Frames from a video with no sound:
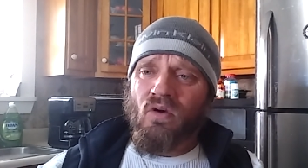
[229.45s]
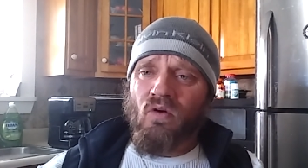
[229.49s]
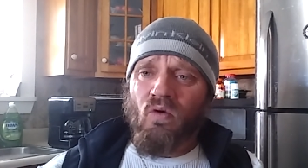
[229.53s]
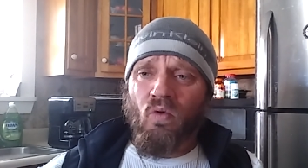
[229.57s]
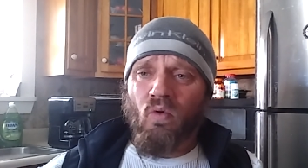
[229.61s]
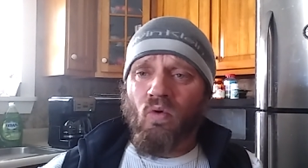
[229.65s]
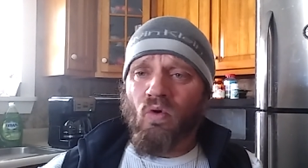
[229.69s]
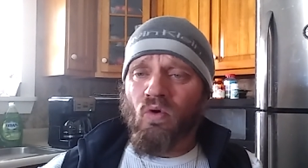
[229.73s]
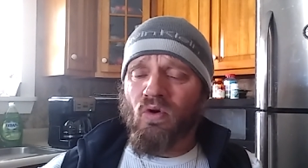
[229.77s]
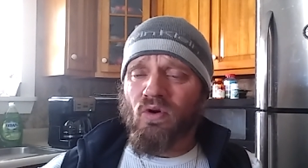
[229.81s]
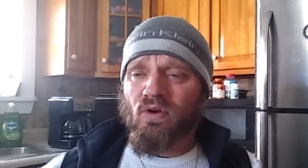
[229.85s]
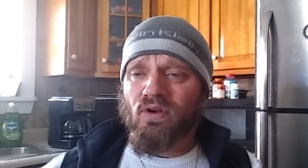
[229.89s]

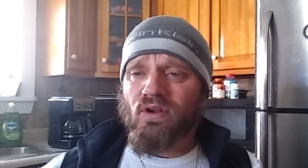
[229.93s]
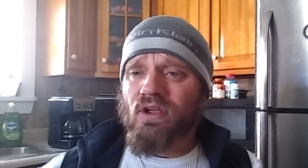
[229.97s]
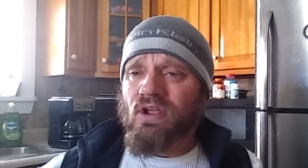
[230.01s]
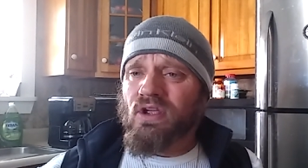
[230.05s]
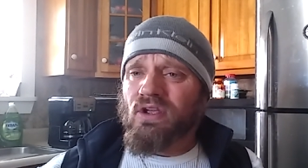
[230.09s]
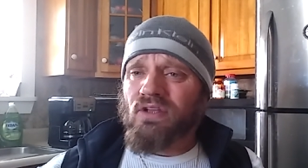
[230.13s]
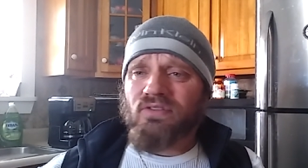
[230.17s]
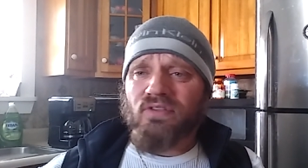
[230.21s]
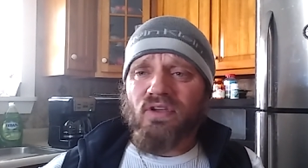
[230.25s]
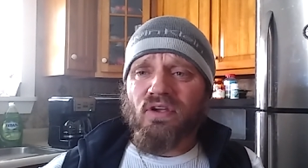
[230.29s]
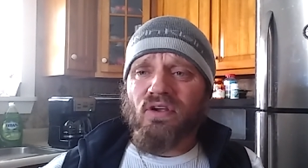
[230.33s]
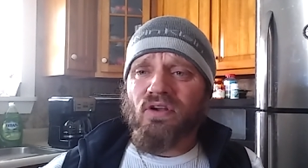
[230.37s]
Or
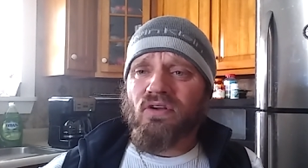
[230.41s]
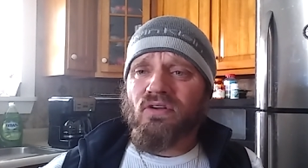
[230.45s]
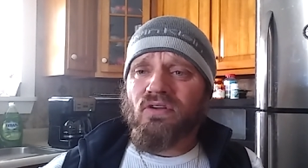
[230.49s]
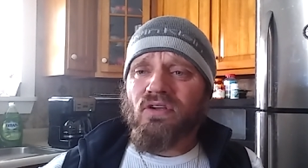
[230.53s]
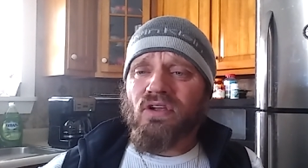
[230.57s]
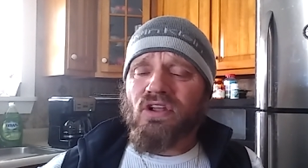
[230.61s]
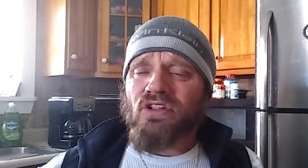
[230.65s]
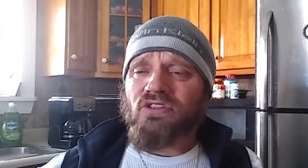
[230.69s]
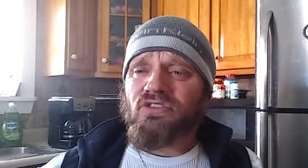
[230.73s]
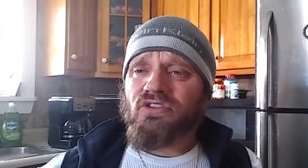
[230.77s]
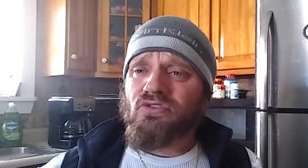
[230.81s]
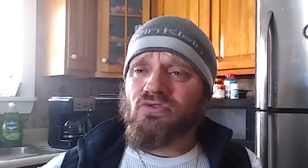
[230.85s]
they're
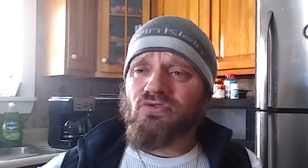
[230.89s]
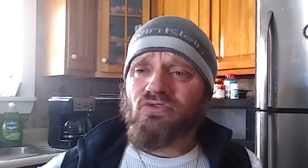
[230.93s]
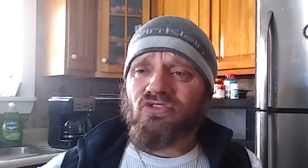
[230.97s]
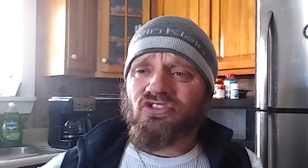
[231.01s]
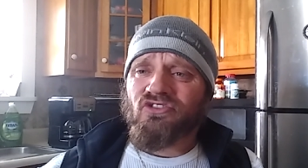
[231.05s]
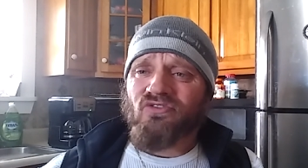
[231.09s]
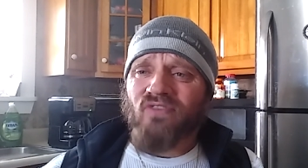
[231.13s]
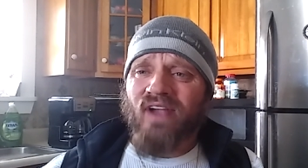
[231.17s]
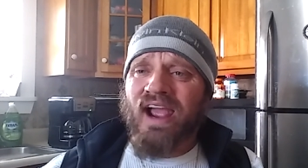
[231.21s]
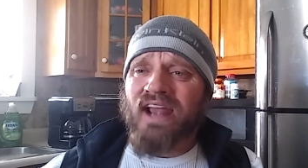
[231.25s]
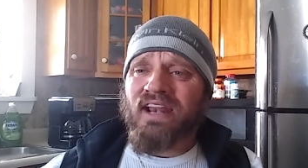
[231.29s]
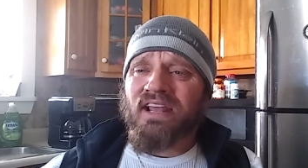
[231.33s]

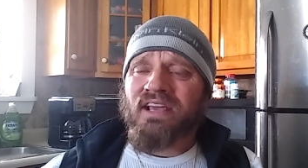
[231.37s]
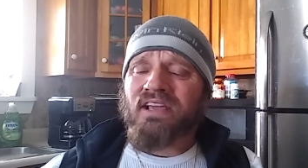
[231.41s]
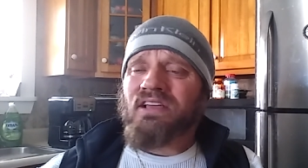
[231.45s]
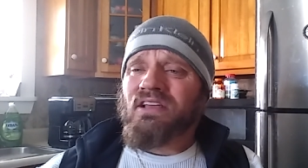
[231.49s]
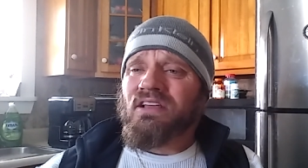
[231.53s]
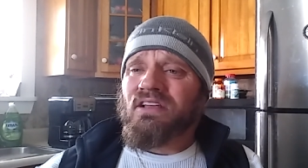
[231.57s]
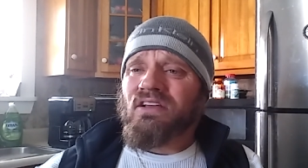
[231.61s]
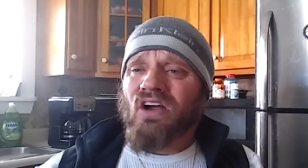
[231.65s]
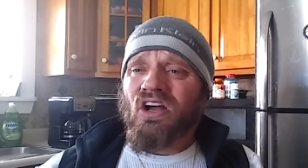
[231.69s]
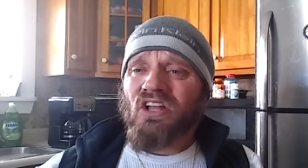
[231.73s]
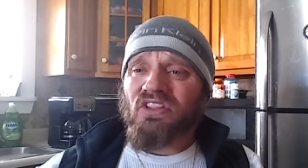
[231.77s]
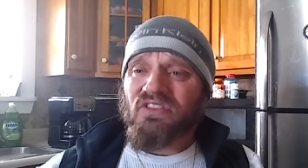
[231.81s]
dudes
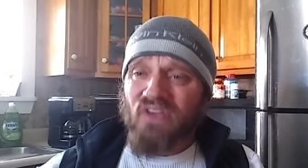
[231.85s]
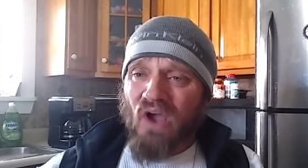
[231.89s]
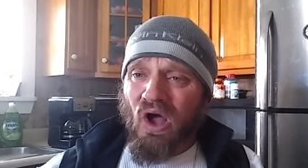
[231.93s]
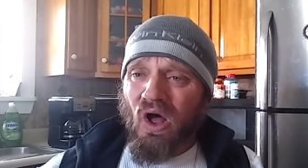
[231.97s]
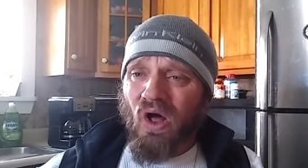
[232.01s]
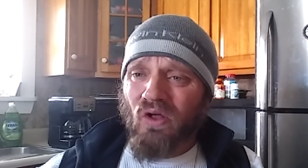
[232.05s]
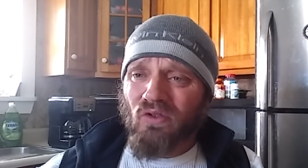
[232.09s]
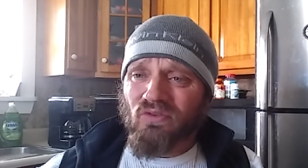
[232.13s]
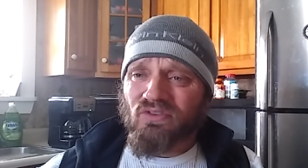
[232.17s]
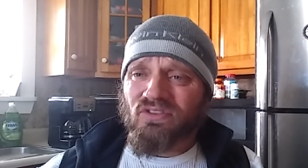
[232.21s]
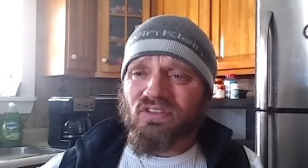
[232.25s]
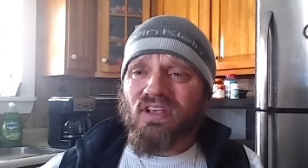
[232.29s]

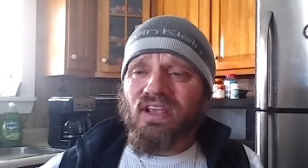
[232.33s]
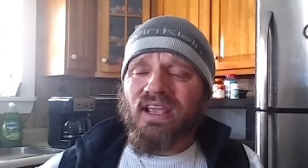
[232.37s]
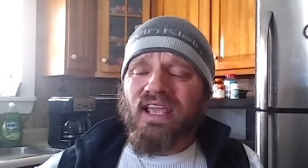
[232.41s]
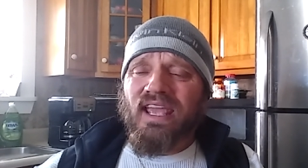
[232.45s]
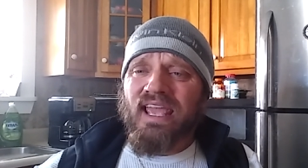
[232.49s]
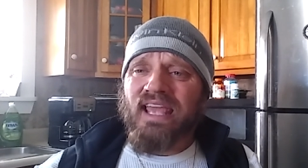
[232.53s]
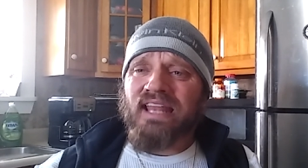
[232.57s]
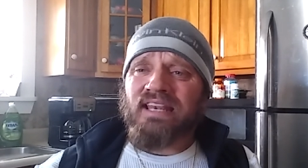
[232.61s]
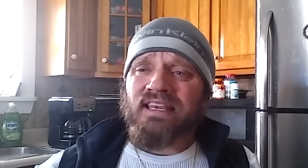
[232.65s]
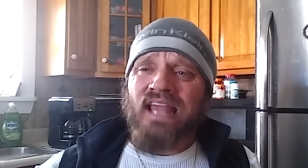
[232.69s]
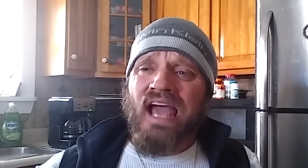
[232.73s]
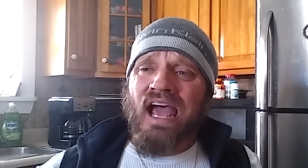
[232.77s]
adults
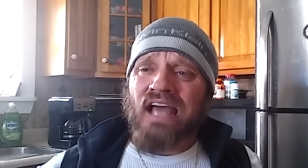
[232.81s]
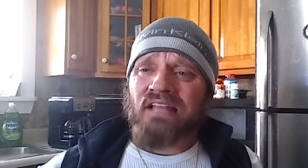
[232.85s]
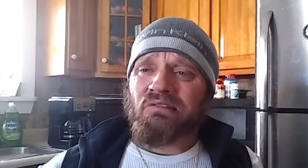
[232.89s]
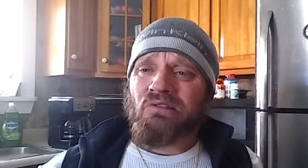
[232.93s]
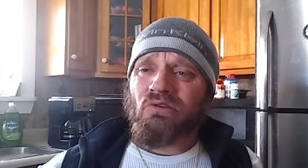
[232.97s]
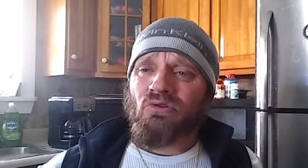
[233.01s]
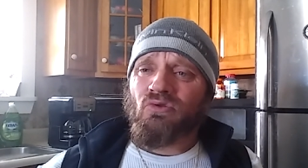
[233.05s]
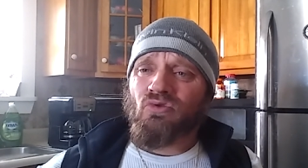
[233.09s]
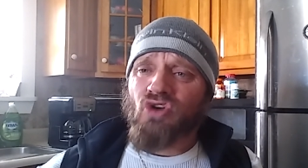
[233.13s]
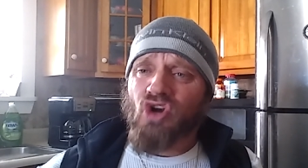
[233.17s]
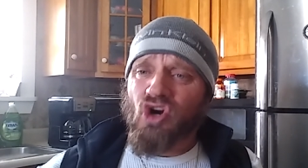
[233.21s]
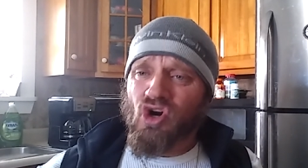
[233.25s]
hitting on
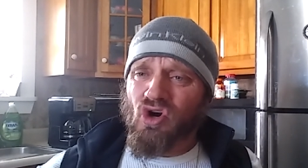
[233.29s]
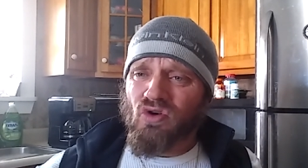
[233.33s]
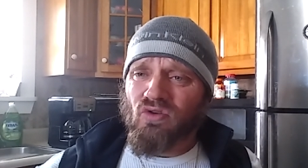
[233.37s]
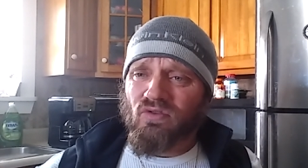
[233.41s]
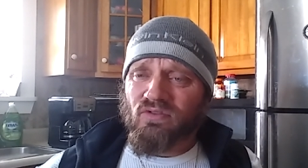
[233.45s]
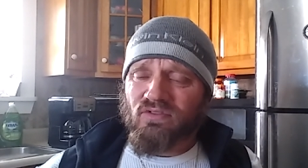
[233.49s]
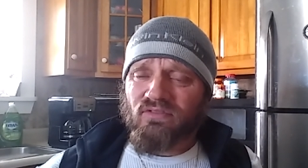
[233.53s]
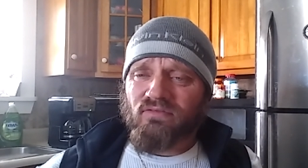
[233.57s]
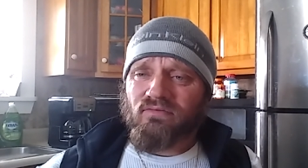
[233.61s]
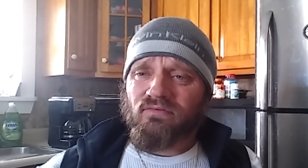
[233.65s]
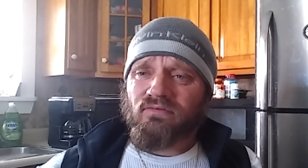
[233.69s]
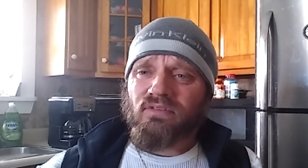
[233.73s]
little
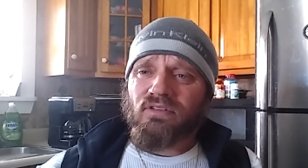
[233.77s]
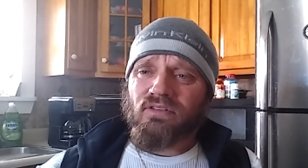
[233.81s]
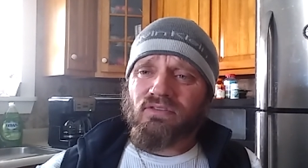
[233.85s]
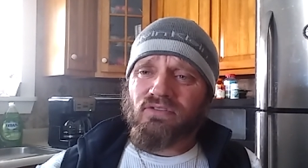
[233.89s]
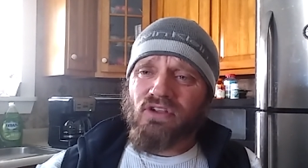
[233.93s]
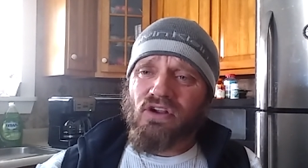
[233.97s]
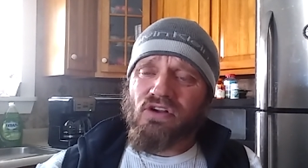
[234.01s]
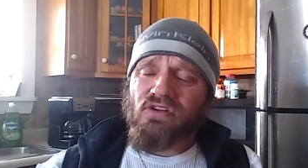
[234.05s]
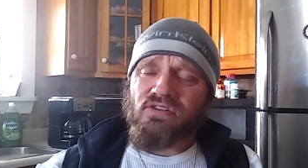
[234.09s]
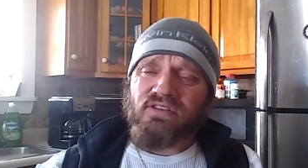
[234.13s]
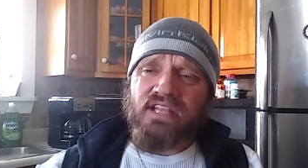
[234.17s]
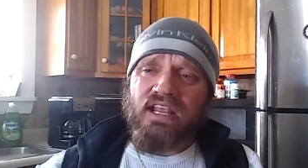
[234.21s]
girls,
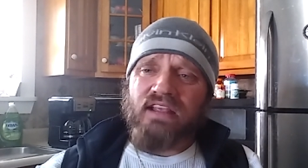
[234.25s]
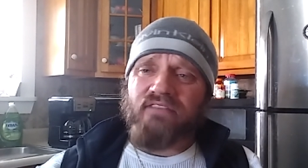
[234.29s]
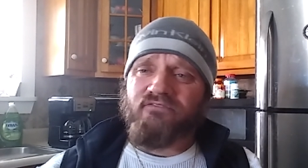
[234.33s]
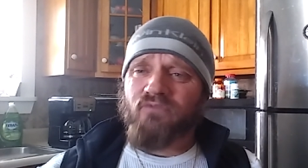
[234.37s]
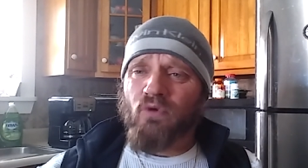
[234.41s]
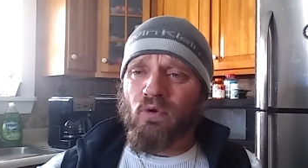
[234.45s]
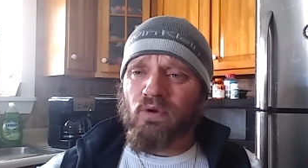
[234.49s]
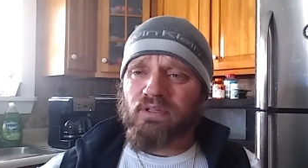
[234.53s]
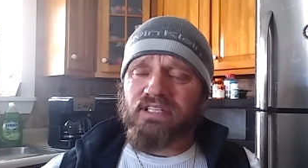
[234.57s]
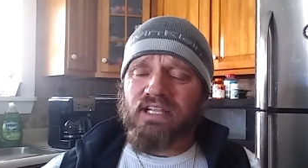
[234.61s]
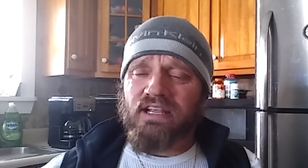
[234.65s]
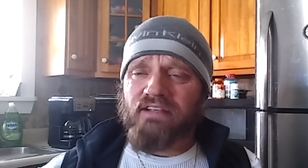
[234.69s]
13,
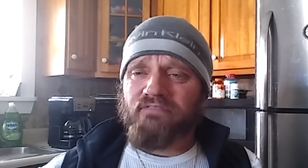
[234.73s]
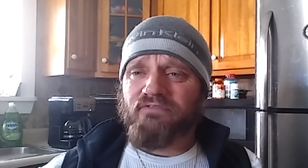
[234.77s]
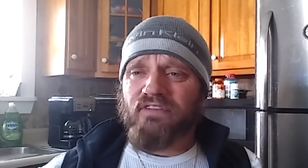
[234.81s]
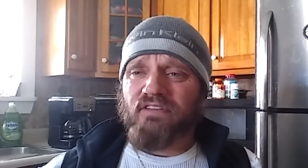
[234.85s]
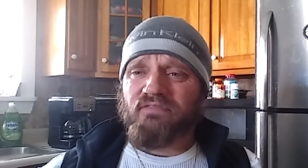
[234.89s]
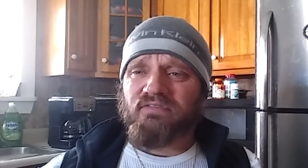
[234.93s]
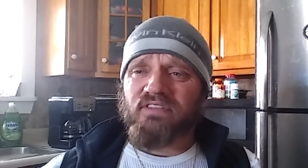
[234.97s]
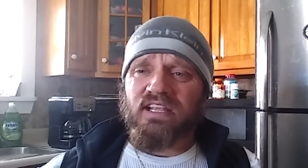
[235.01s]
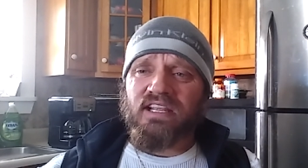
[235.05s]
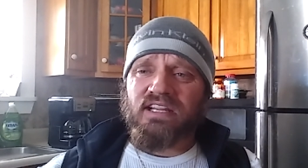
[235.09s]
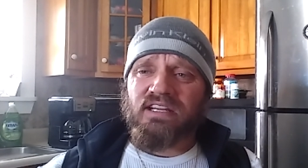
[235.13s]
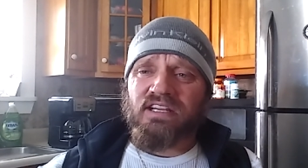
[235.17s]
14,
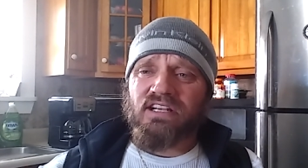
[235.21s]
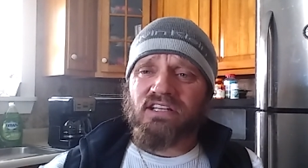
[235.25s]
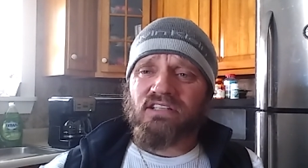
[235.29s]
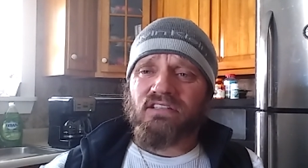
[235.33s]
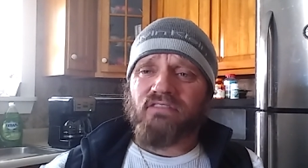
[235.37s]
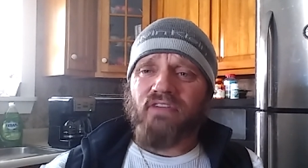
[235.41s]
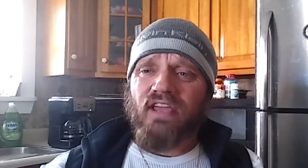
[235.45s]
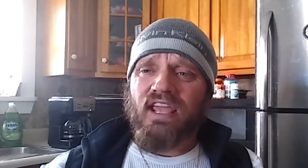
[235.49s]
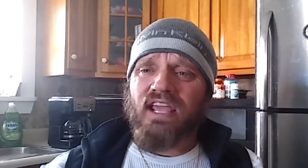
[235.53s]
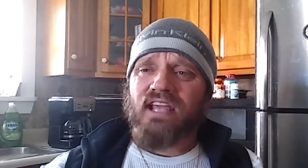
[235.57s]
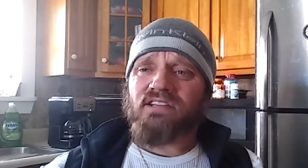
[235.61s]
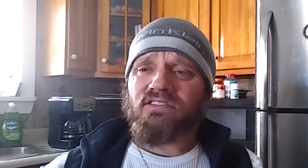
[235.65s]
15 years
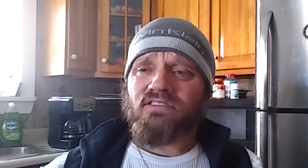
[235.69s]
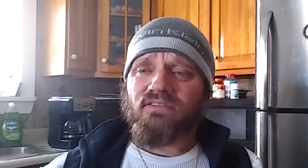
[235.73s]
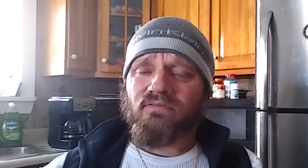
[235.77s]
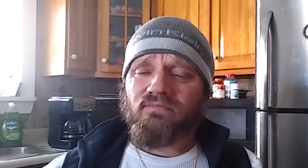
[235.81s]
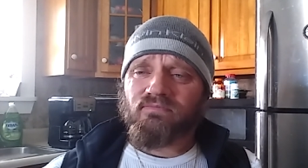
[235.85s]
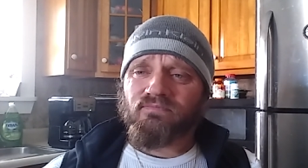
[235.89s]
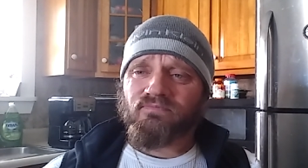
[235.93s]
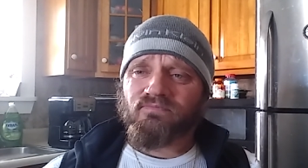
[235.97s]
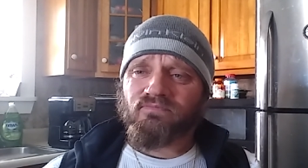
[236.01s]
of age.